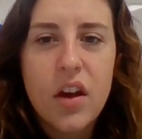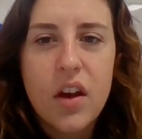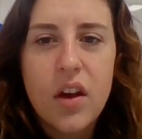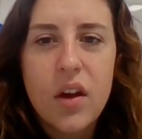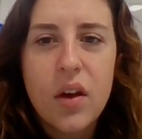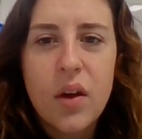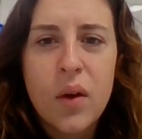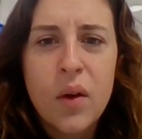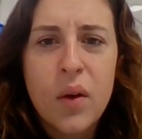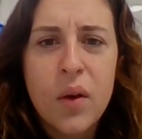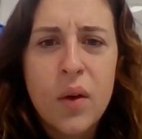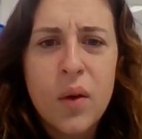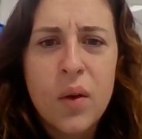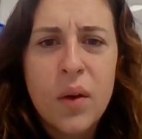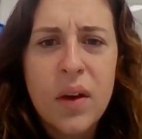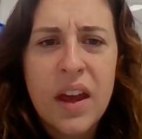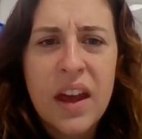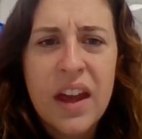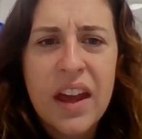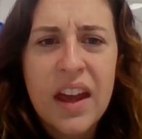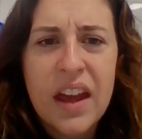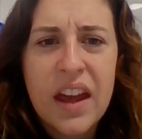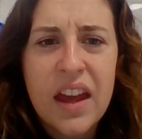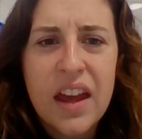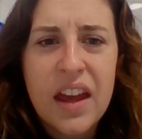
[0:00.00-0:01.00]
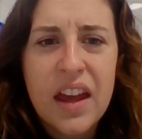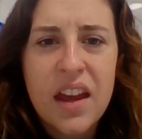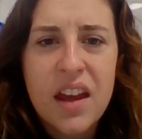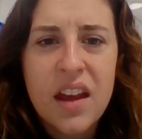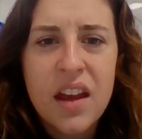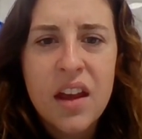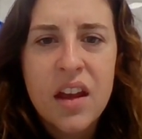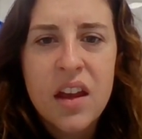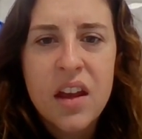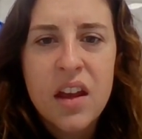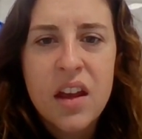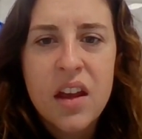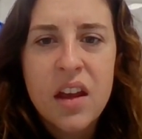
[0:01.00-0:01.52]
okay.
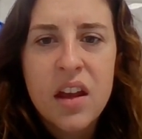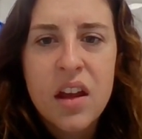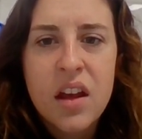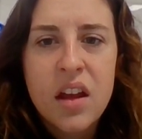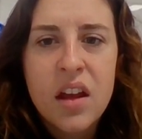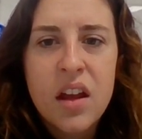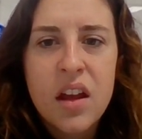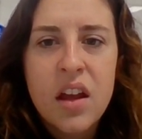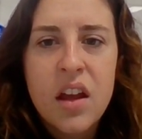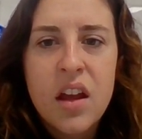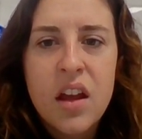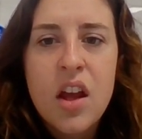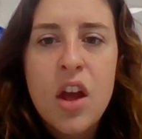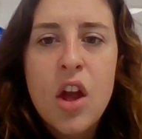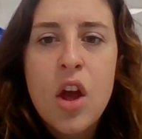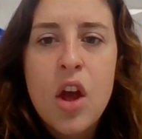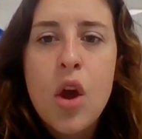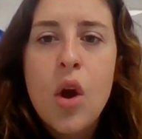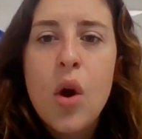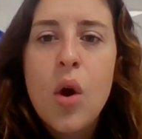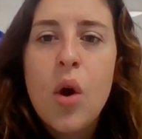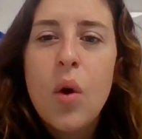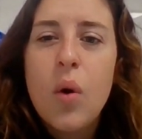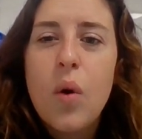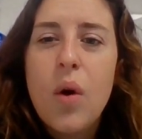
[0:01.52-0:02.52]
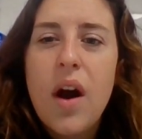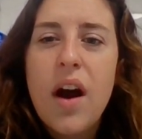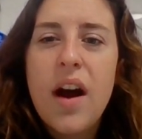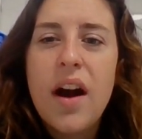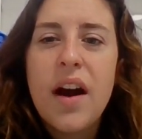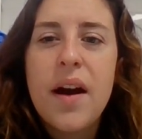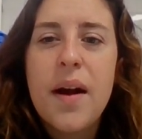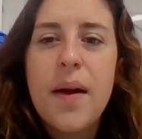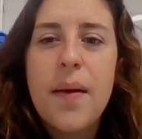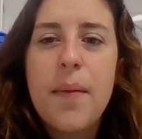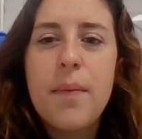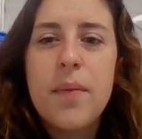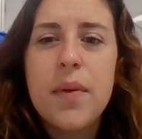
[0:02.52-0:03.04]

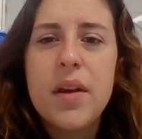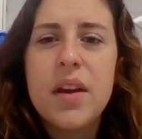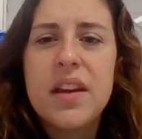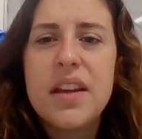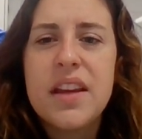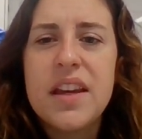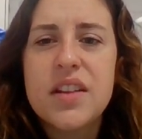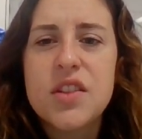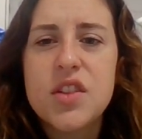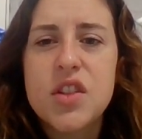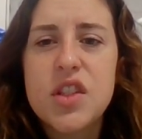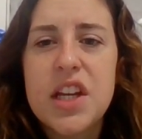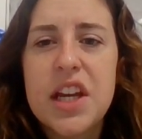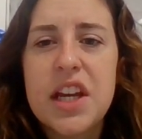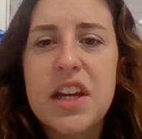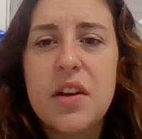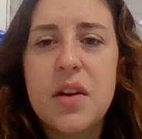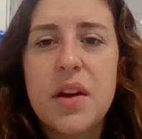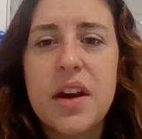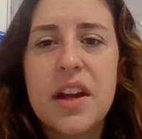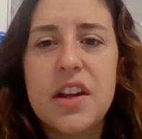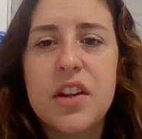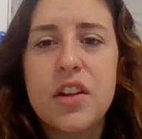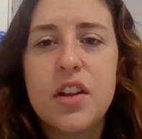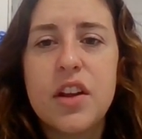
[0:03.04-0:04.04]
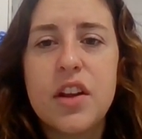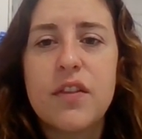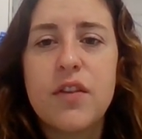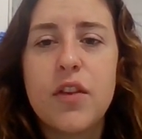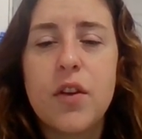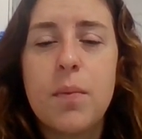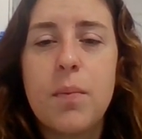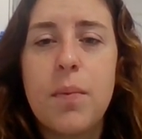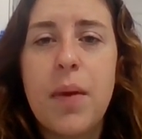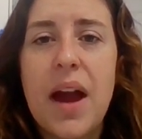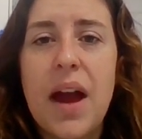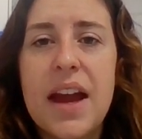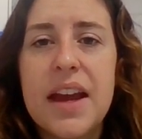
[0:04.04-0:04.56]
Yesterday you had to look
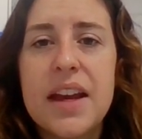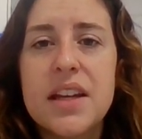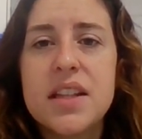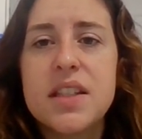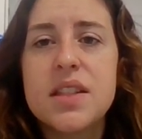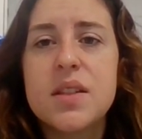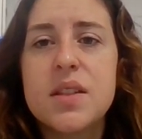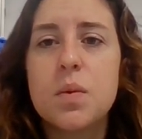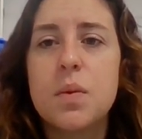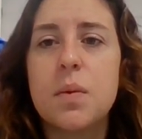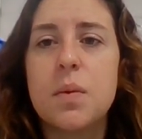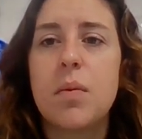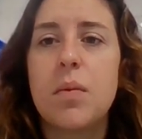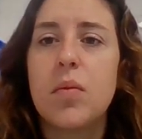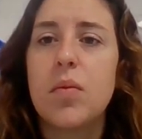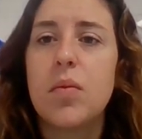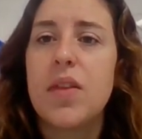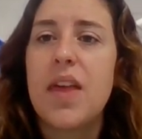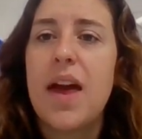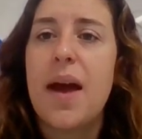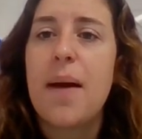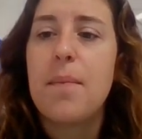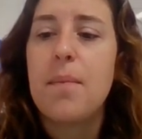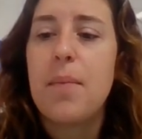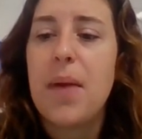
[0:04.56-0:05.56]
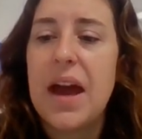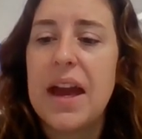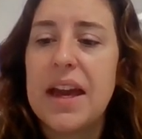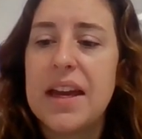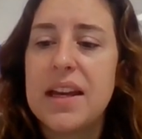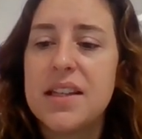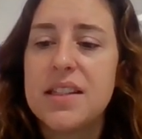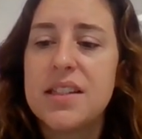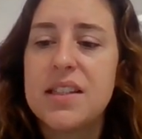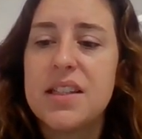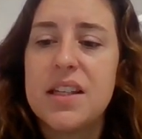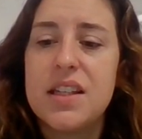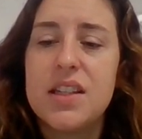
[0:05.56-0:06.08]
for bias. Remember that
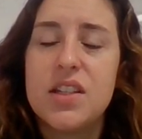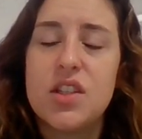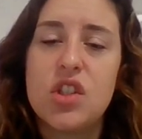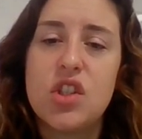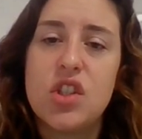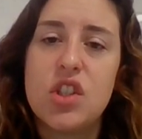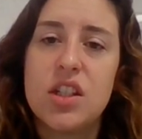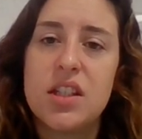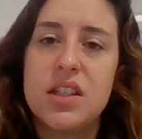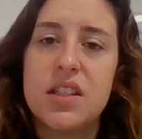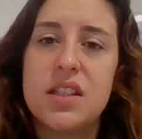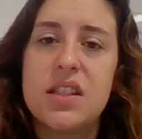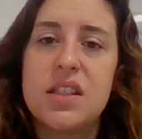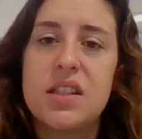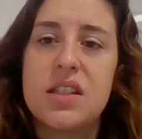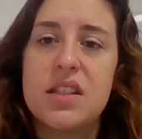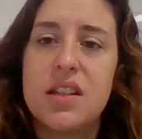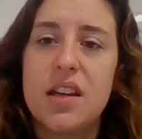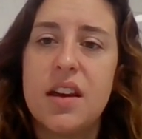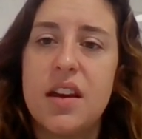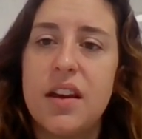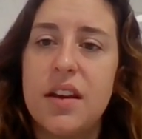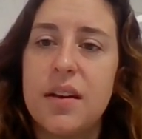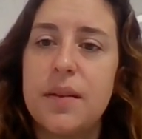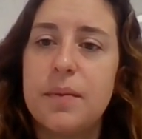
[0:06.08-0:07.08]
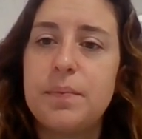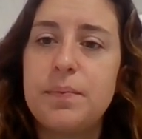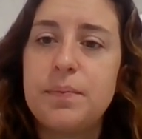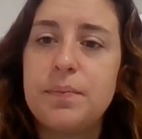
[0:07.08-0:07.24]
bias is just,